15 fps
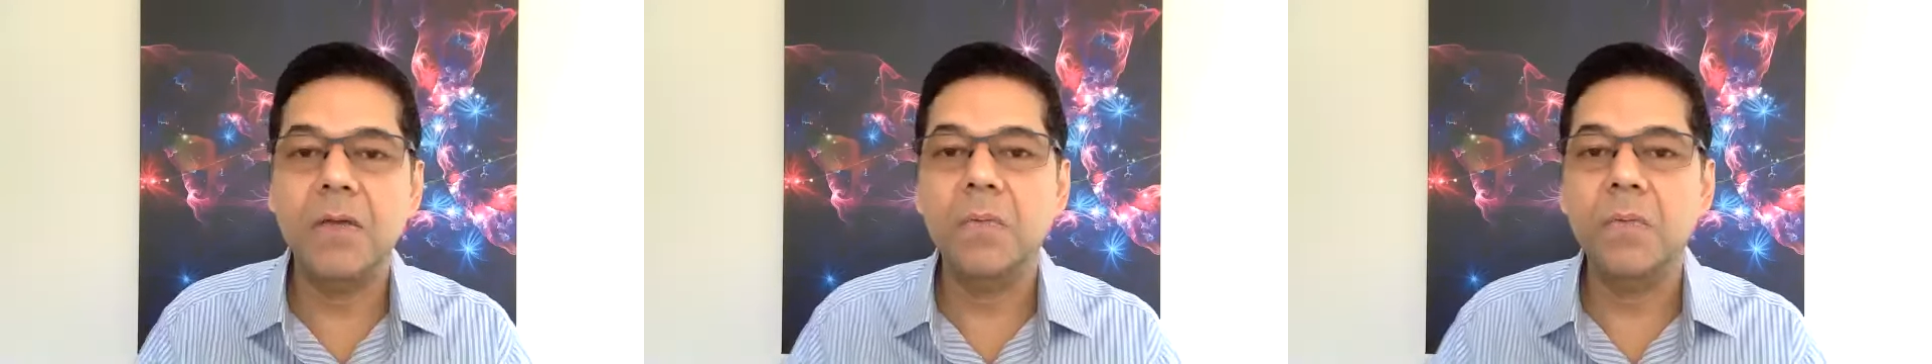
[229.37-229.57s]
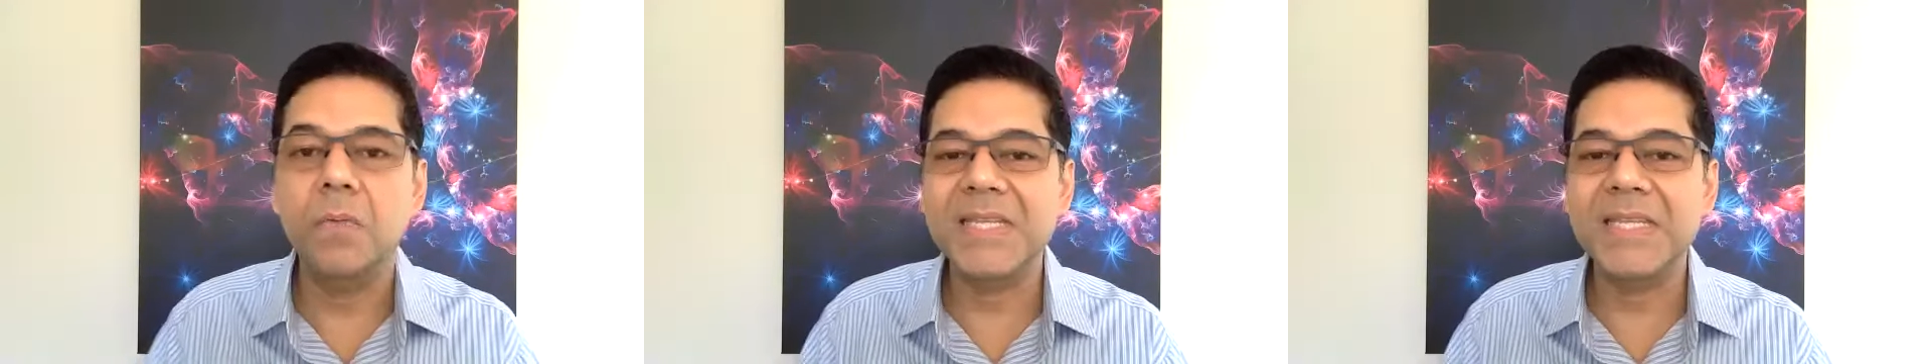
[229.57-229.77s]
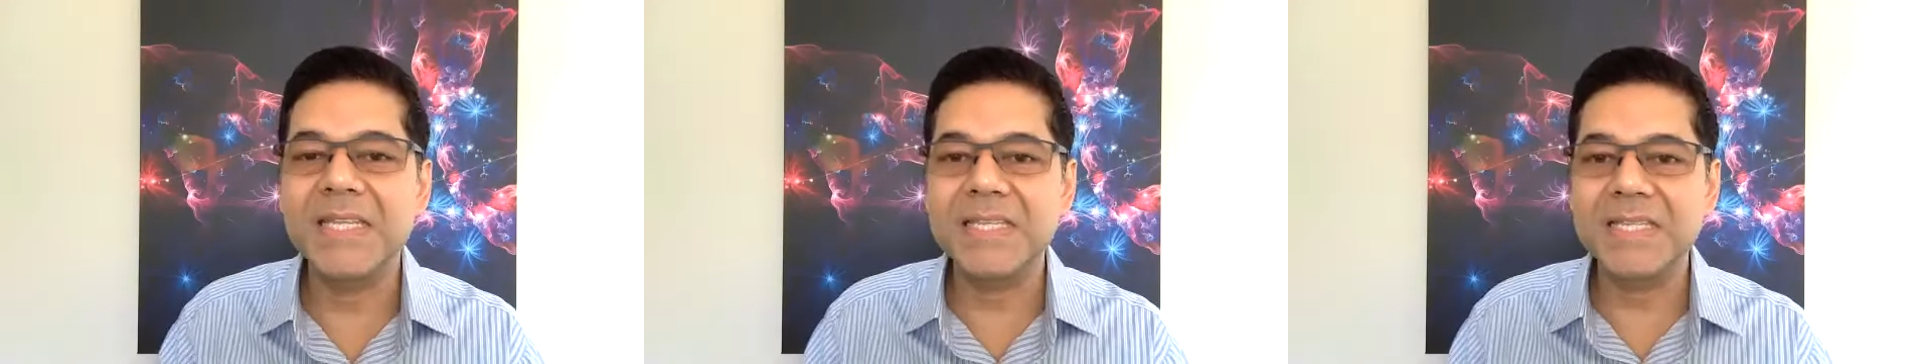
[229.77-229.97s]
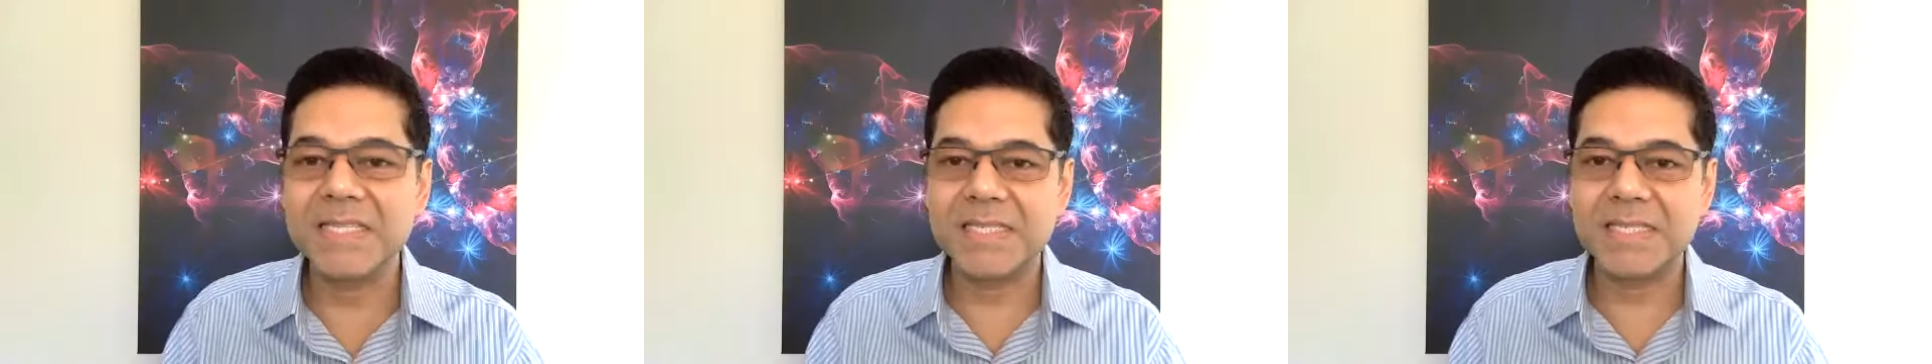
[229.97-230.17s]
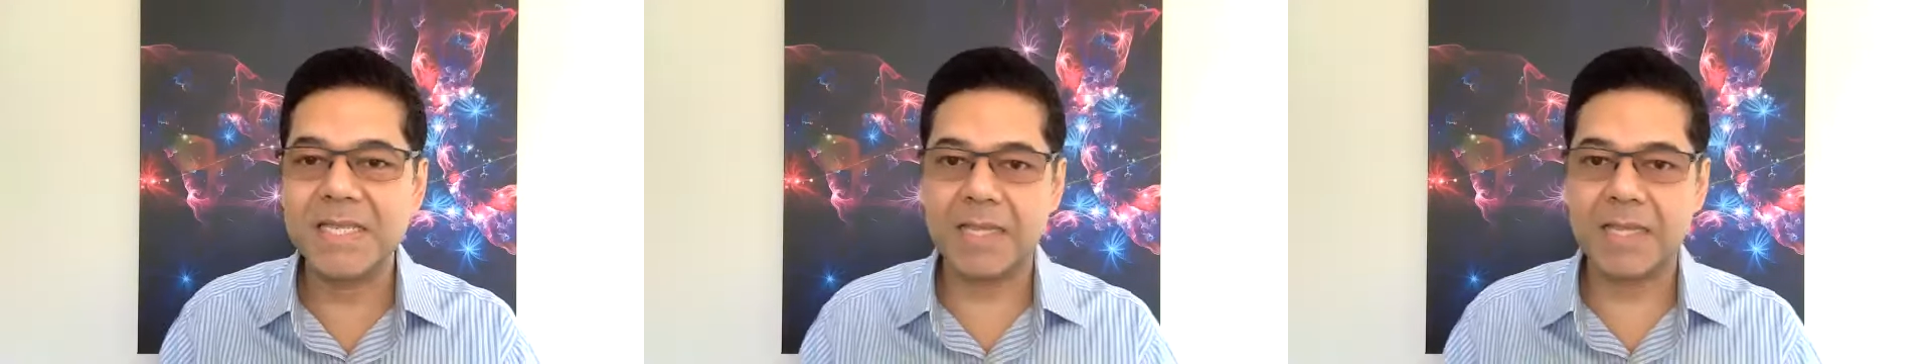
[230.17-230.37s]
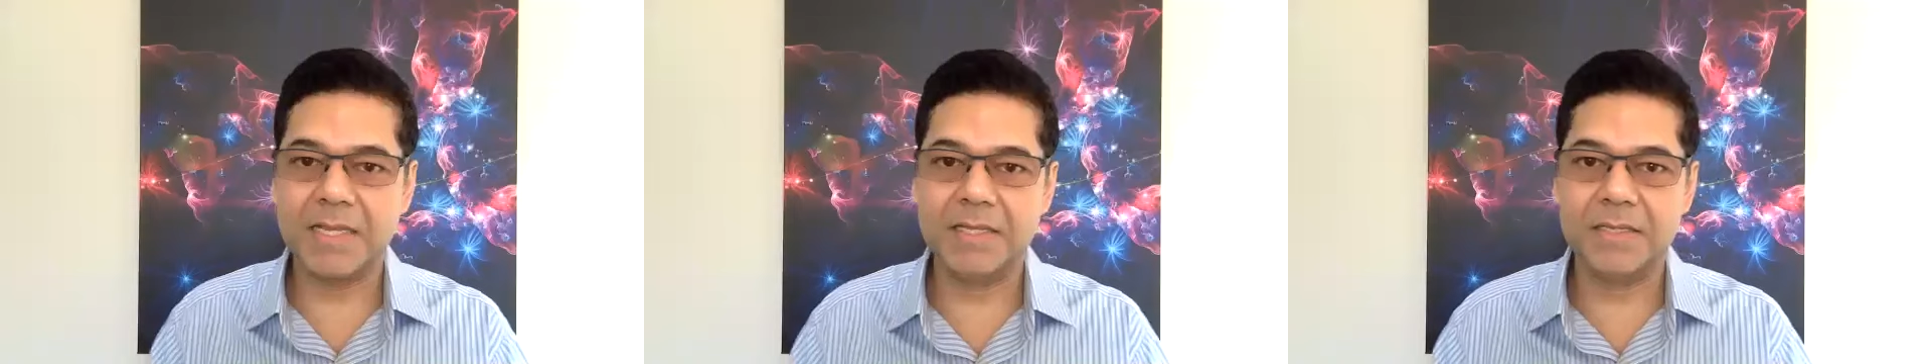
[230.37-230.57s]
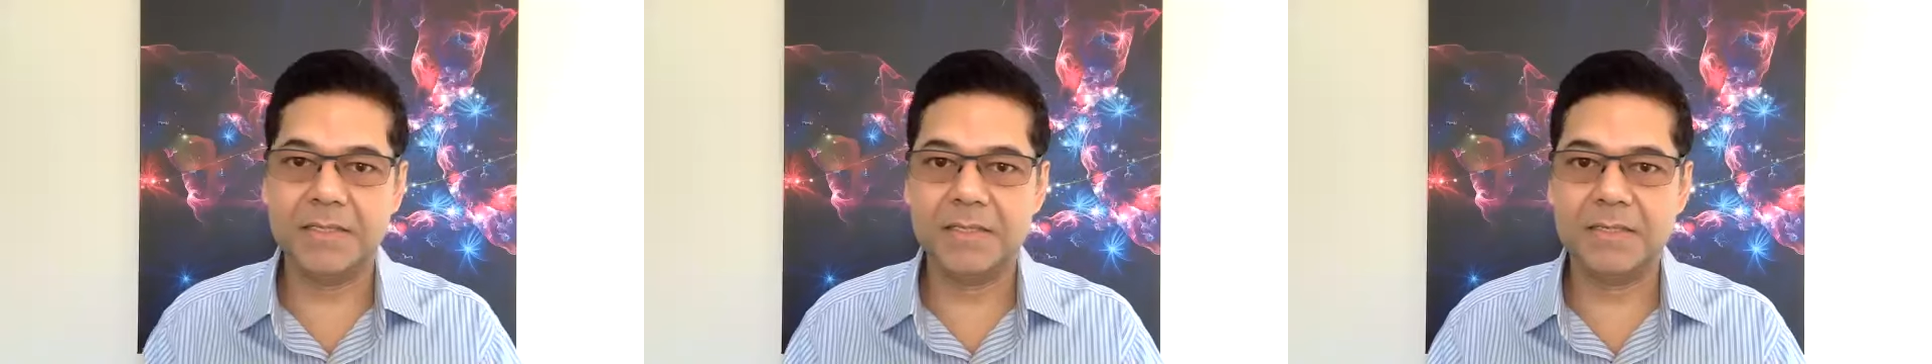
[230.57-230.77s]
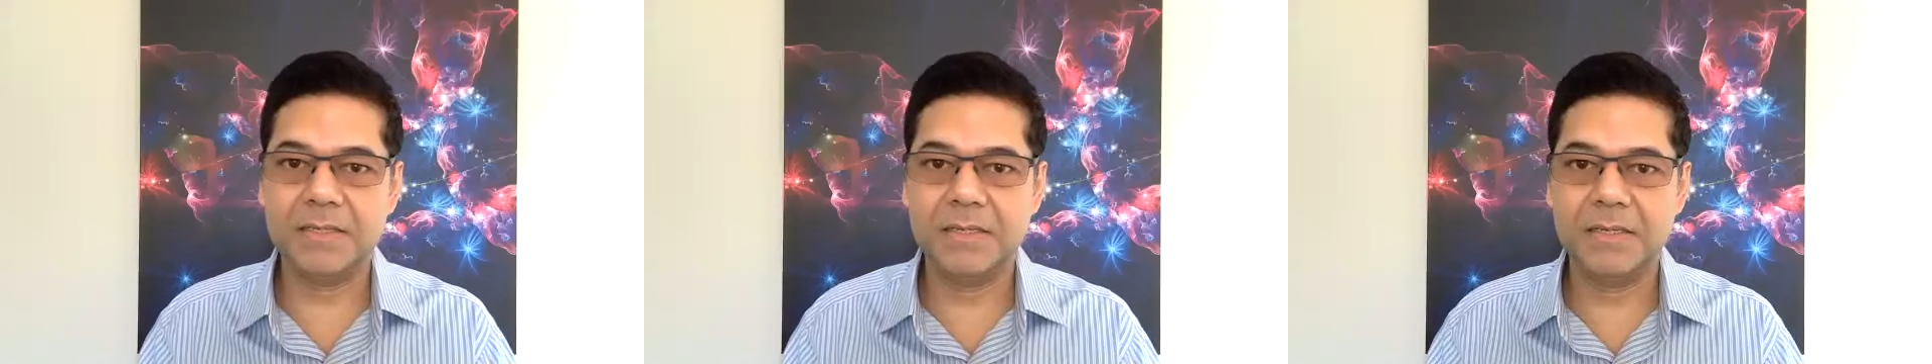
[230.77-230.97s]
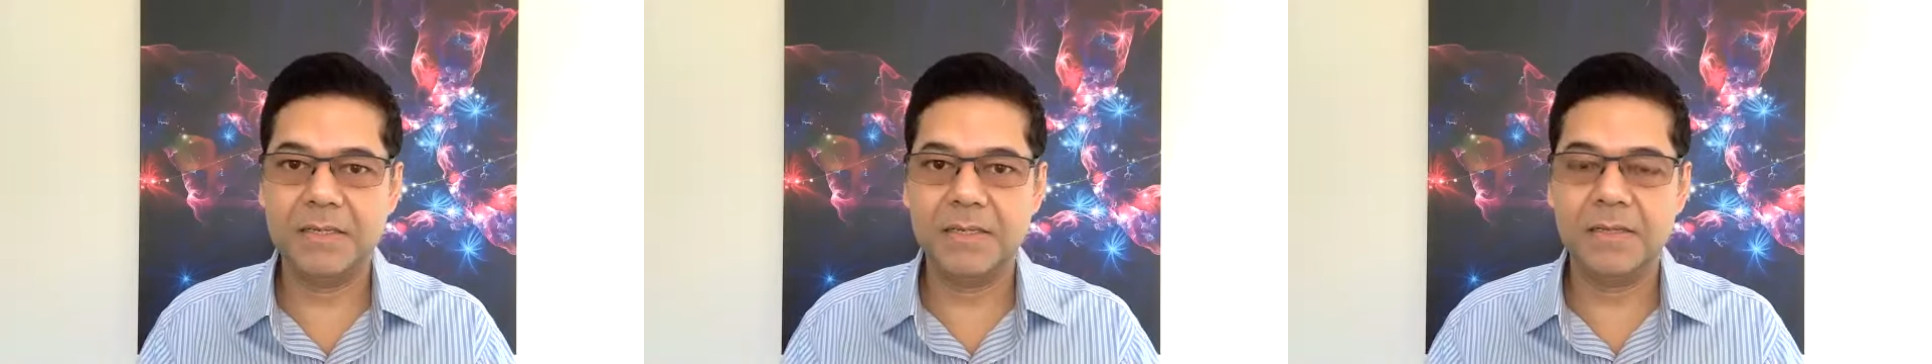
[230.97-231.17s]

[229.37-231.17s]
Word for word: within seconds.